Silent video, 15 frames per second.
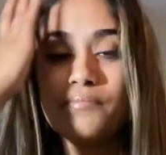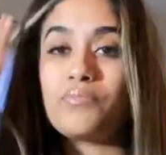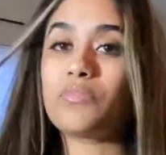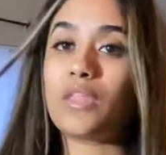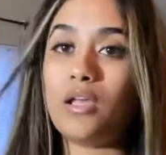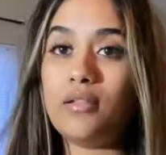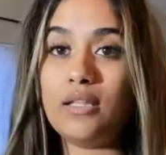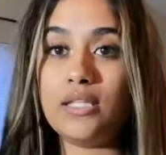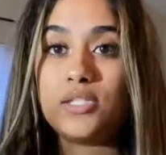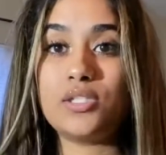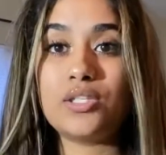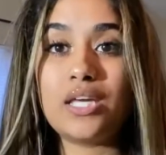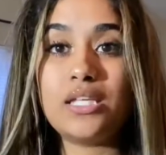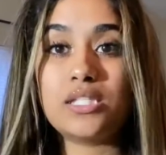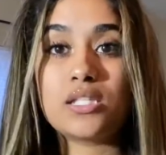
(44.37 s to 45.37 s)
Unless you
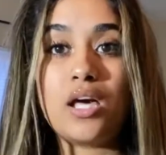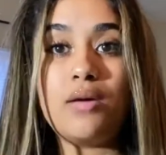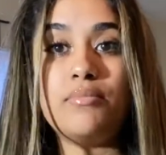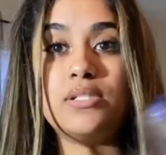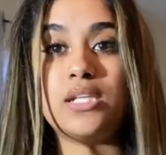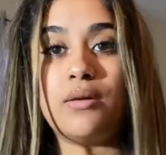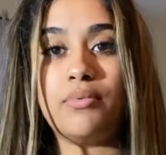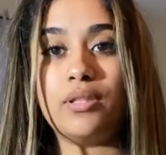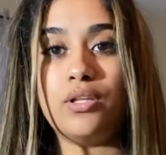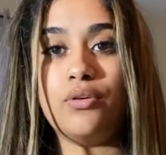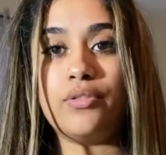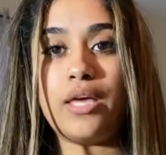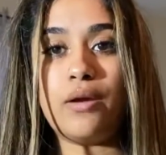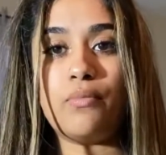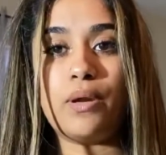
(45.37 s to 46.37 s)
guys comment down below
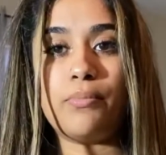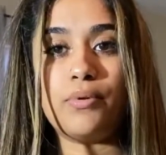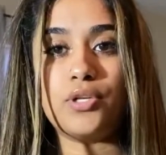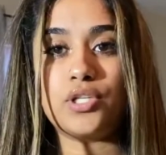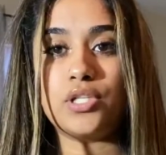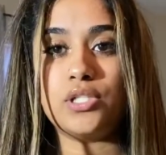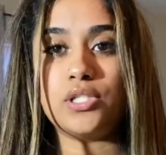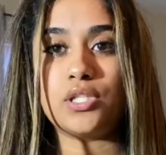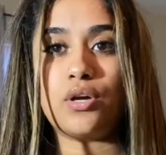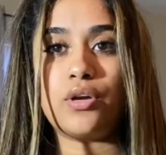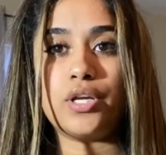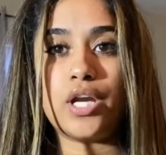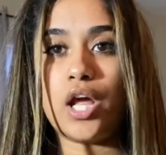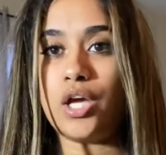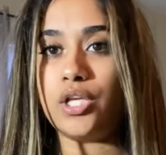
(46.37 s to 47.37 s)
that wet brushes are
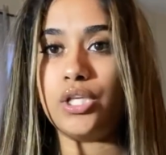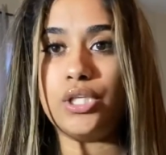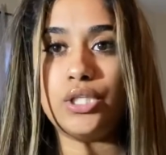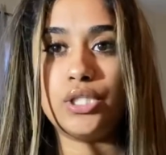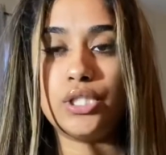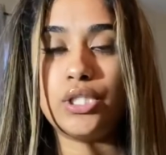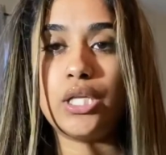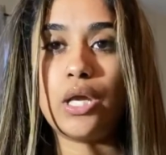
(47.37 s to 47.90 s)
not good.